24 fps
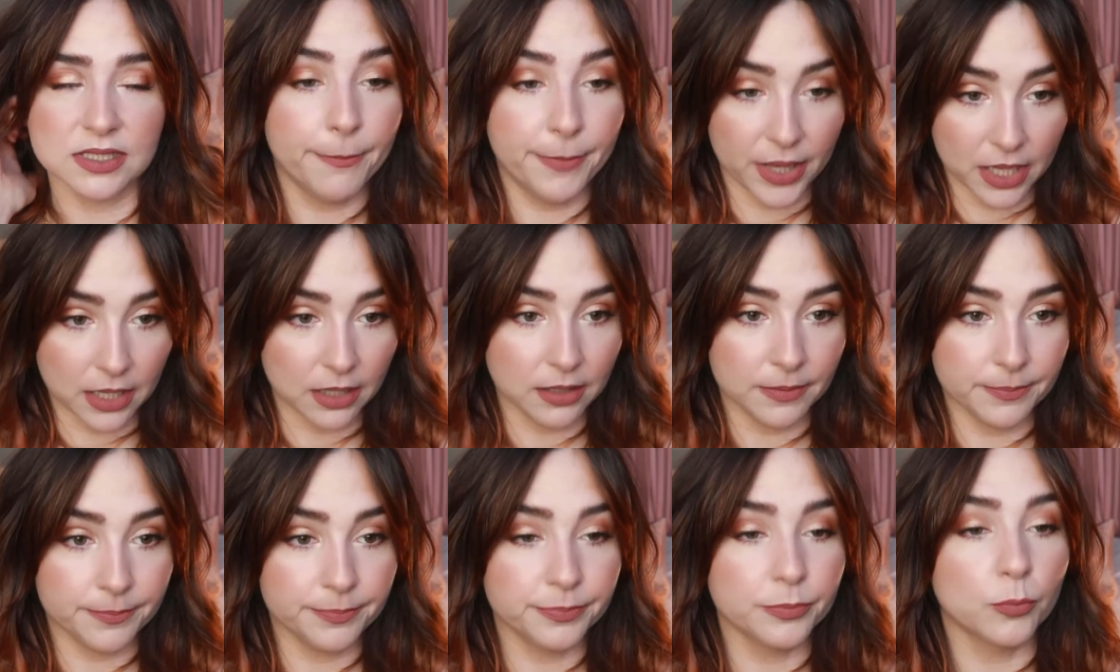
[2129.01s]

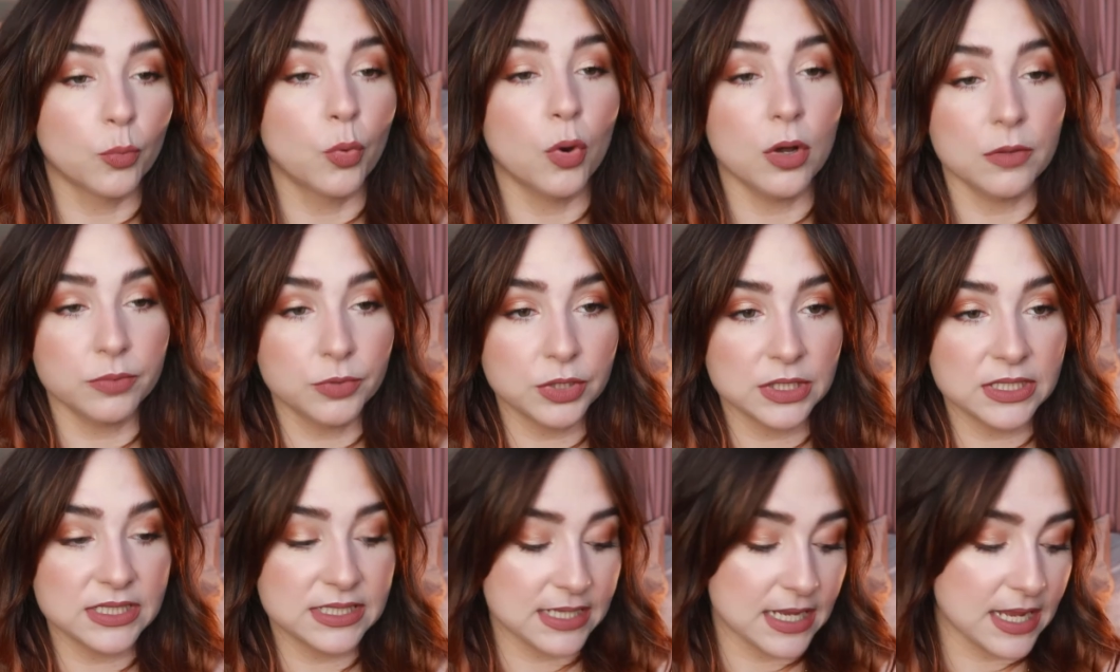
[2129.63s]
But what I'm
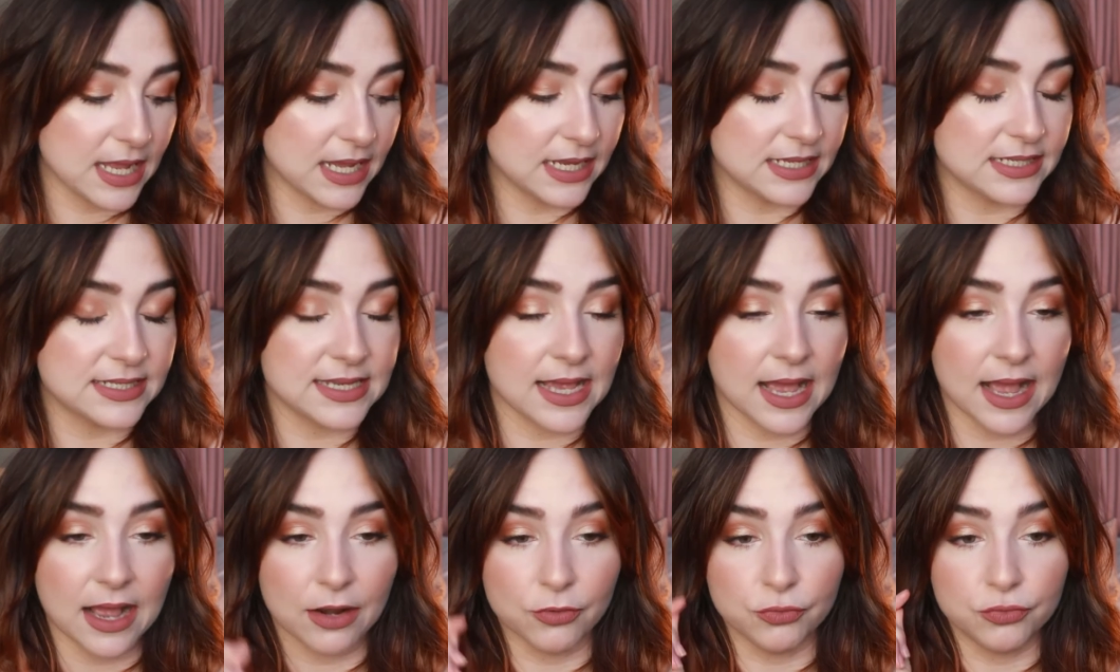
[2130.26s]
going to say is
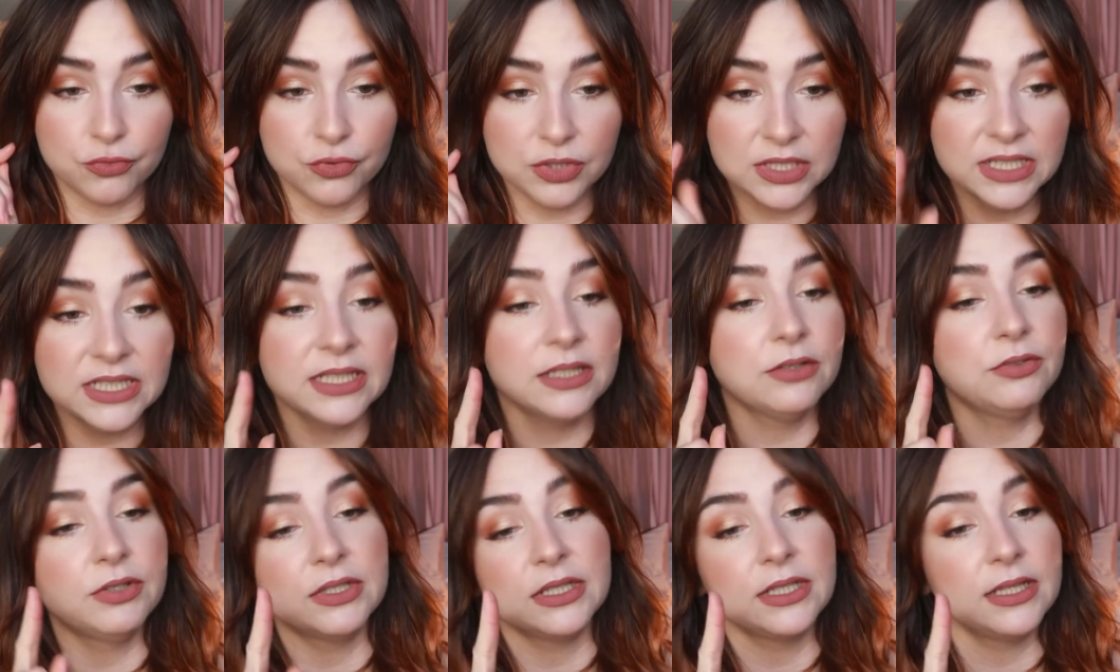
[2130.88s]
I
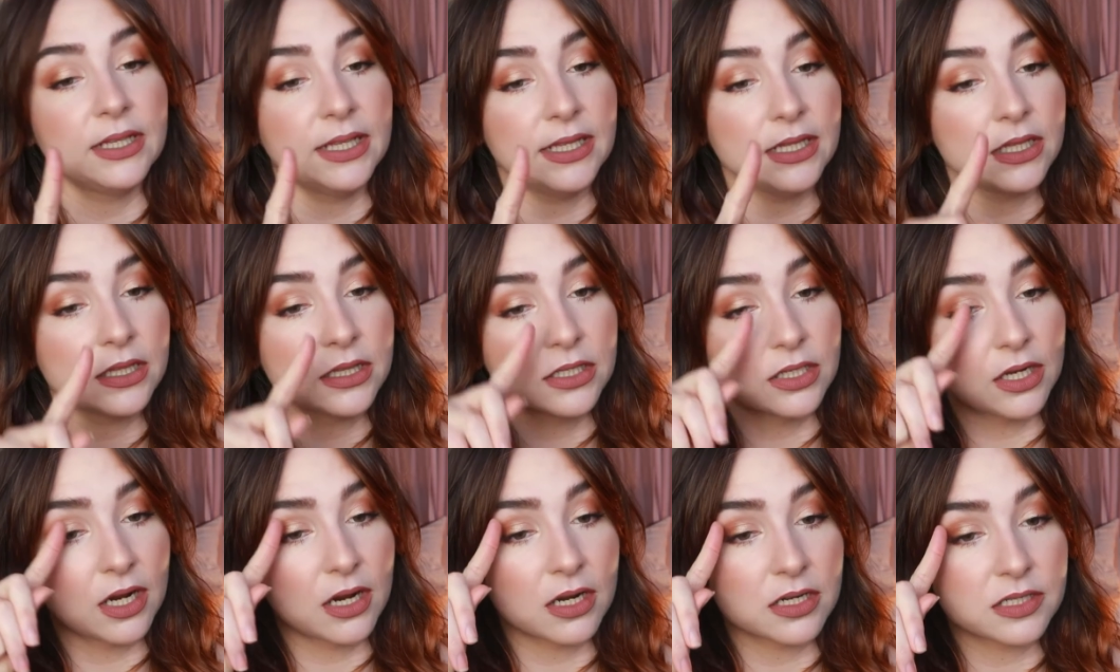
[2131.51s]
really, really like the
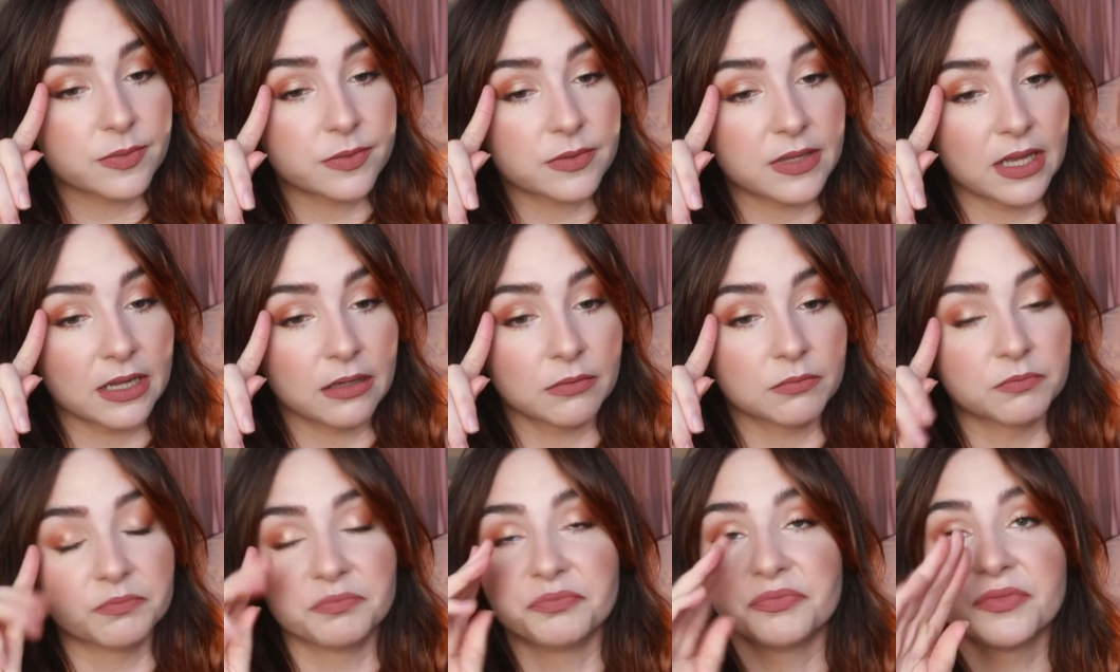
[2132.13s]
NARS thing.